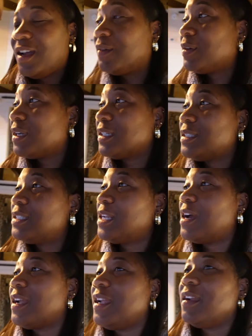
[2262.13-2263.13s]
And we're gonna sit
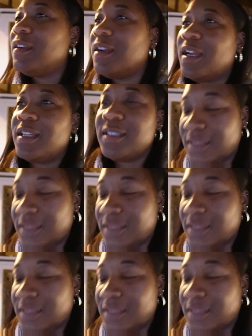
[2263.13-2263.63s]
out here and